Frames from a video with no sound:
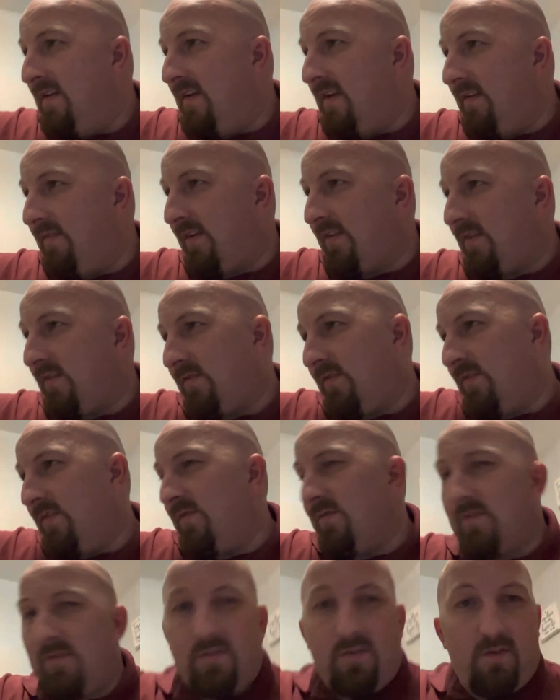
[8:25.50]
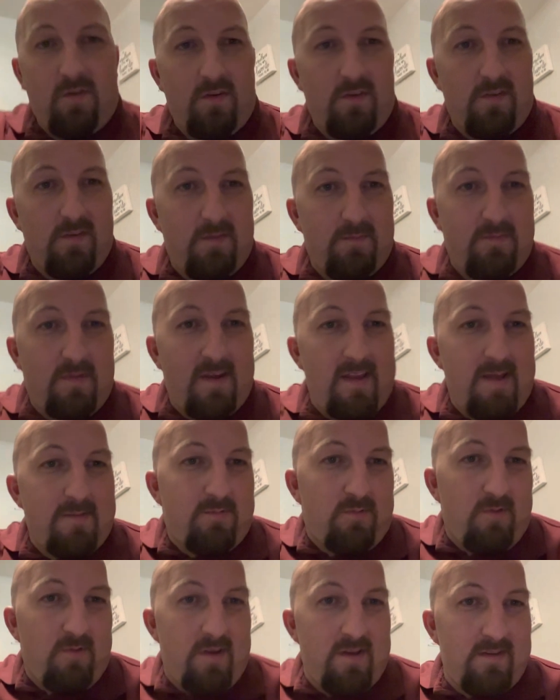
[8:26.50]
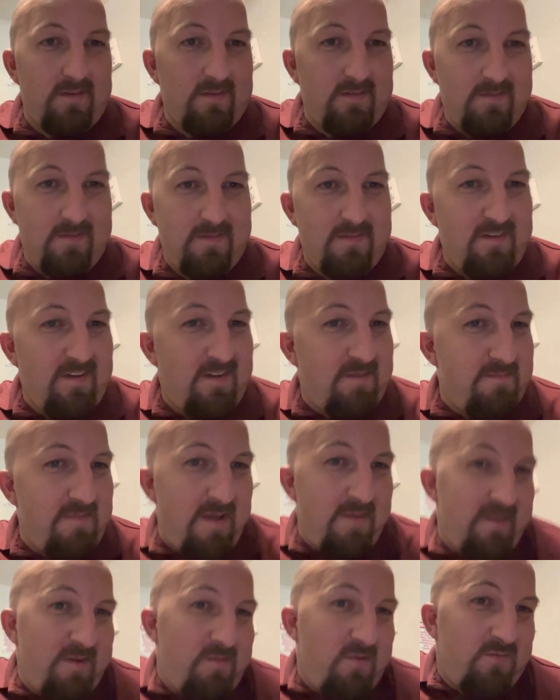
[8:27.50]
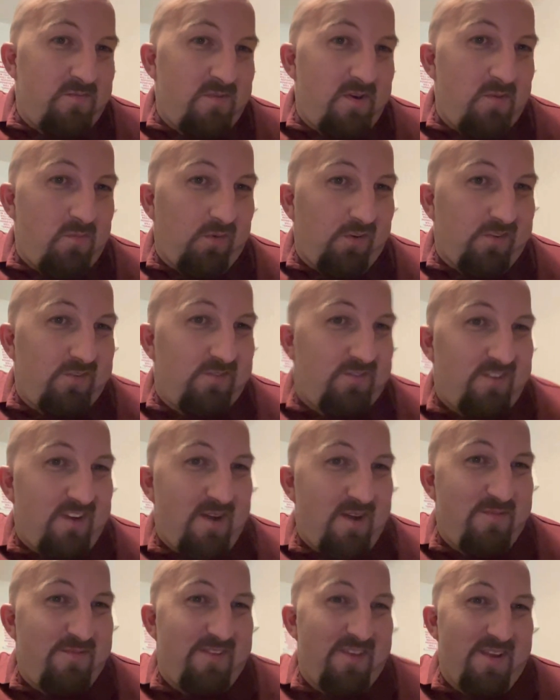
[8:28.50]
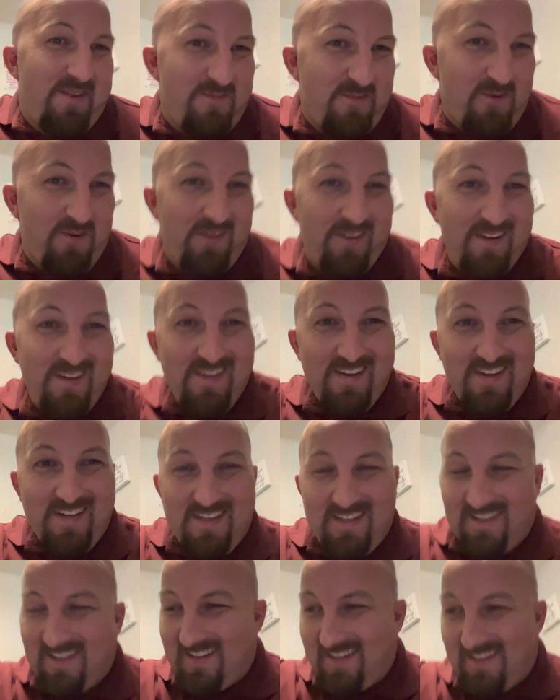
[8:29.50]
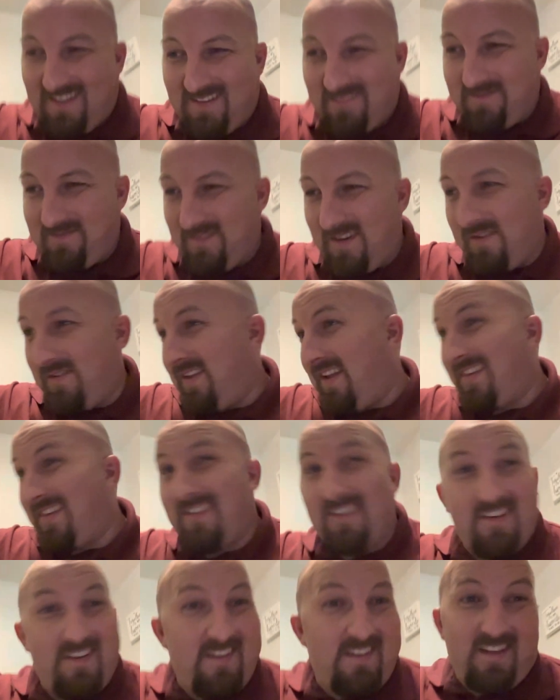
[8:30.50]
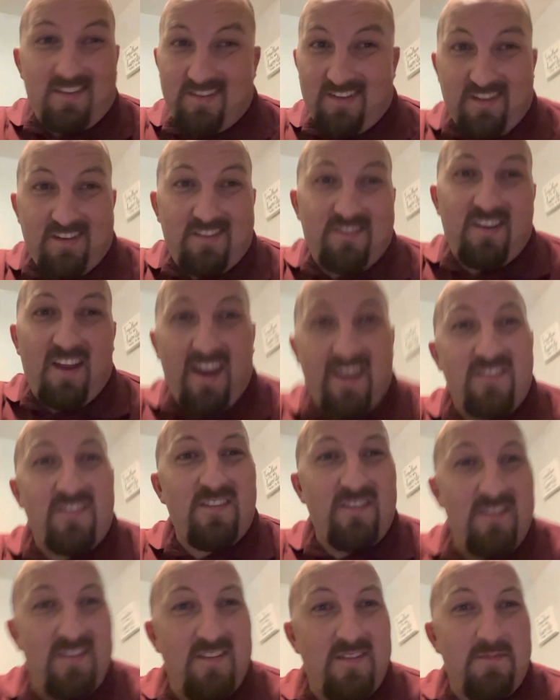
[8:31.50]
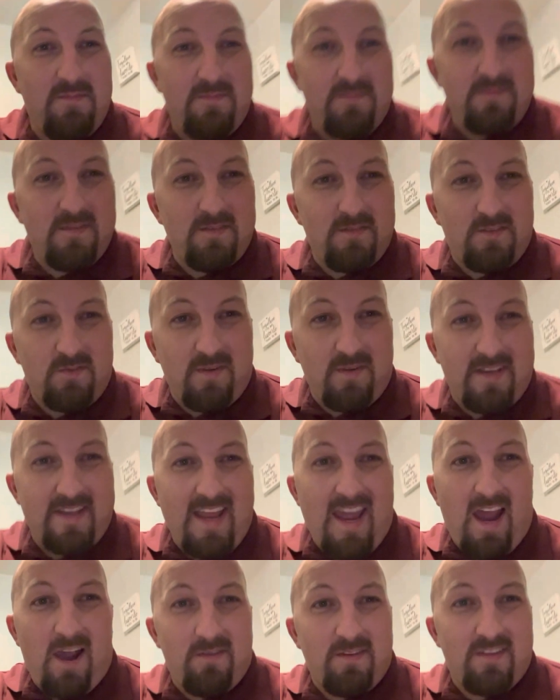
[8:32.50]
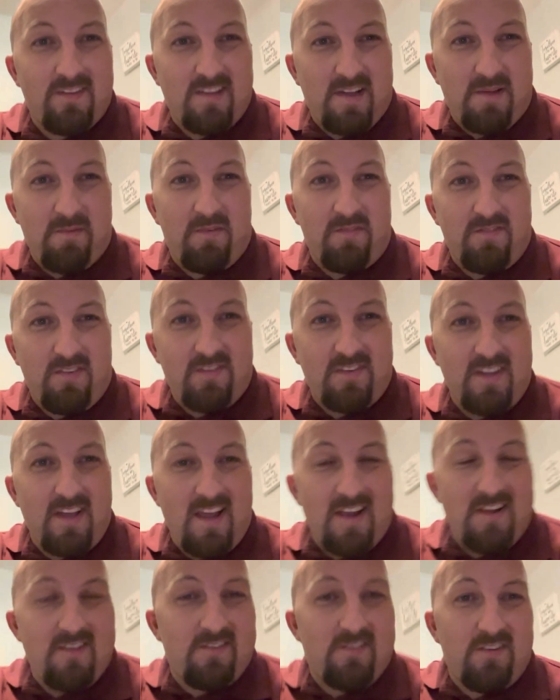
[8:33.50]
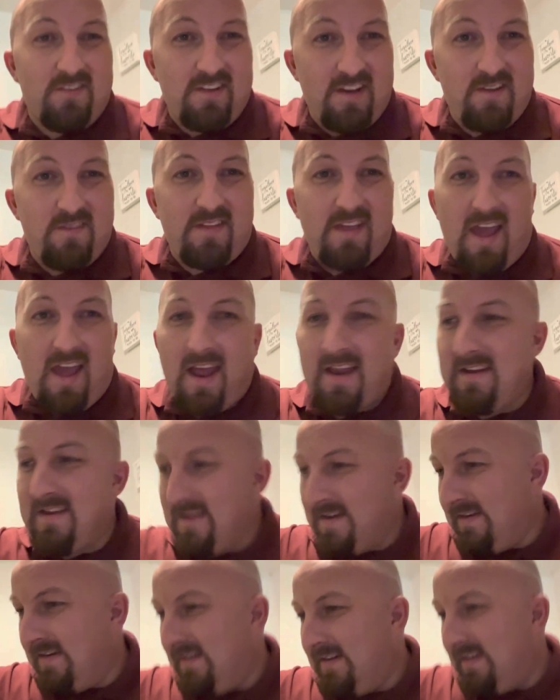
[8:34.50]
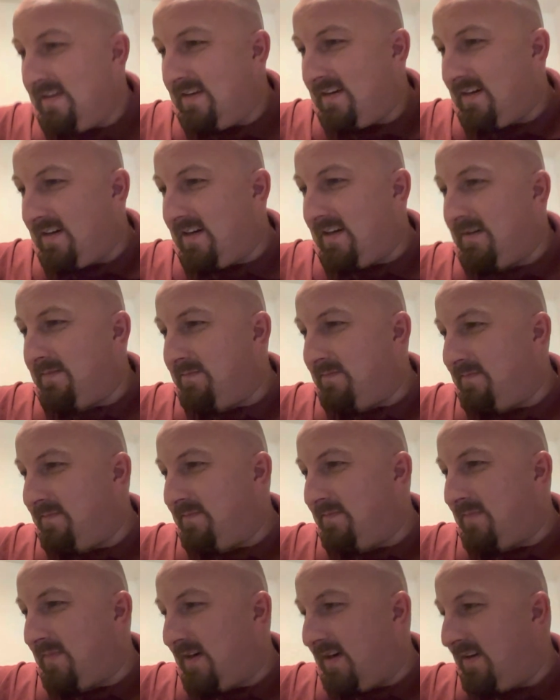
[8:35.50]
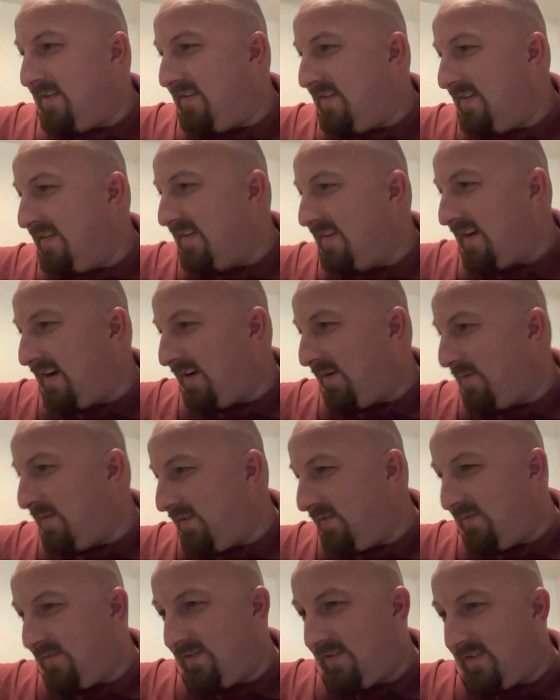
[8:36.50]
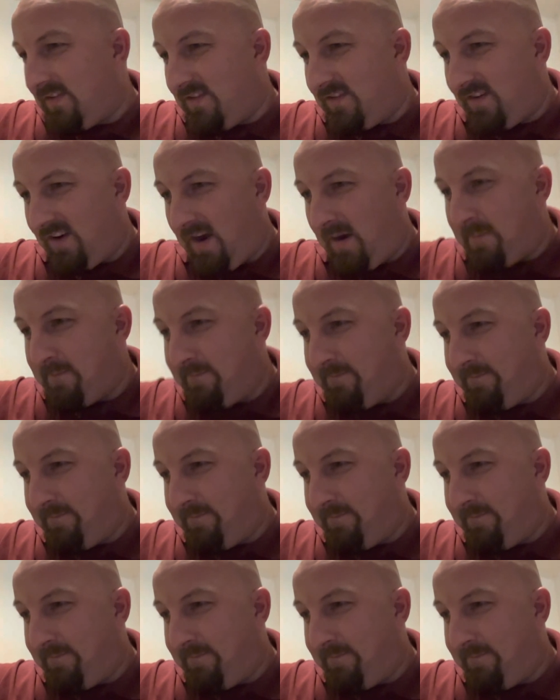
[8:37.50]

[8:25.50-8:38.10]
if I so choose. Or by that point, uh, maybe I won't want to work two jobs anymore. Um, you know, lots gonna, lots going to change between now and the time I'm 58 years old. I know that, um, but I don't want to lose this job.